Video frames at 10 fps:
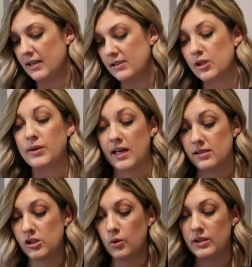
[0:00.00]
so yes,
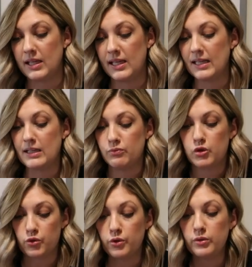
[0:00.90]
so it
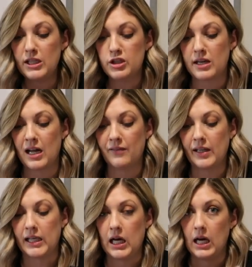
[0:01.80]
truly just kind of
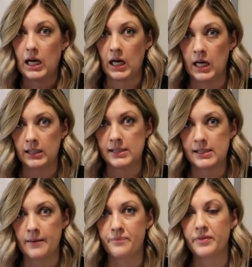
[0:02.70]
like hugs
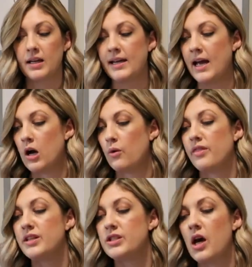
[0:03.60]
them. Now
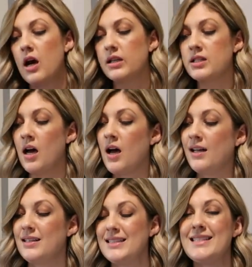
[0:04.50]
the
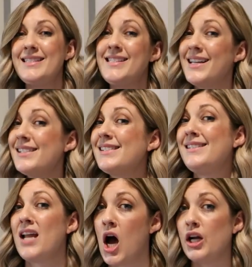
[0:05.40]
Dockatot does
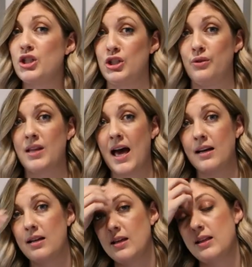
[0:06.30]
not do that.
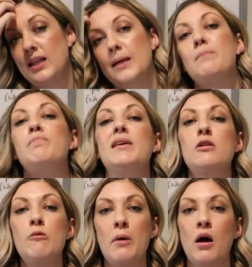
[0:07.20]
The
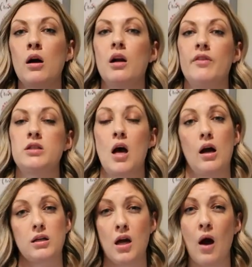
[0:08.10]
middle part of the
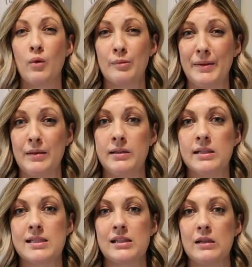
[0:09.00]
Dockatot where baby
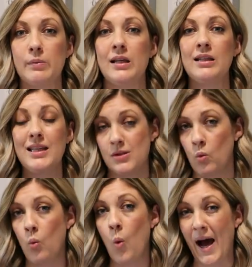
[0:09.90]
is sleeping is
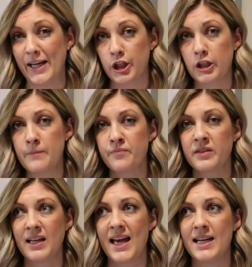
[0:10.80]
wider,
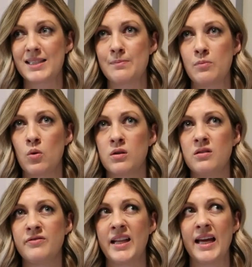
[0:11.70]
and it's more
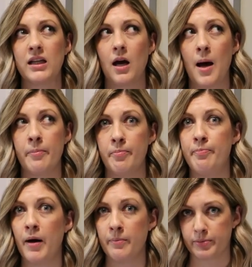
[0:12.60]
of like a
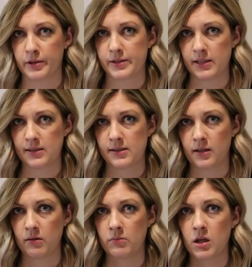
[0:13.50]
bumper
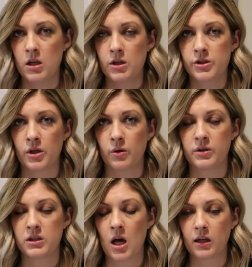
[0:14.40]
system. So
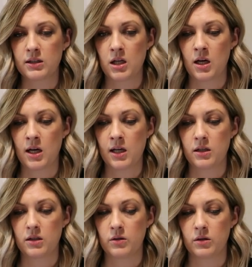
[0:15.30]
the Dockatot
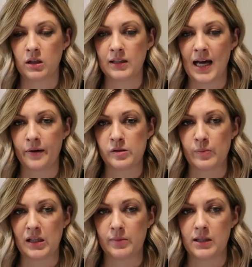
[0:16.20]
allows
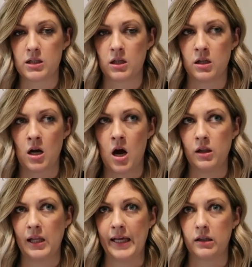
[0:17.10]
baby to
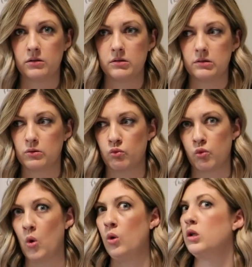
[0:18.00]
not like
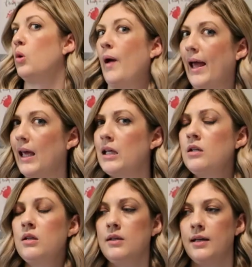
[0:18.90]
roll away.
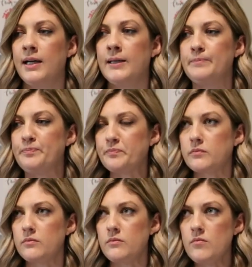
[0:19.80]

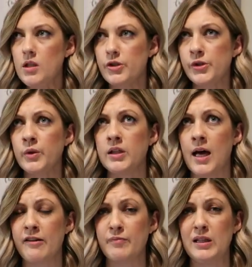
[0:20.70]
So a lot of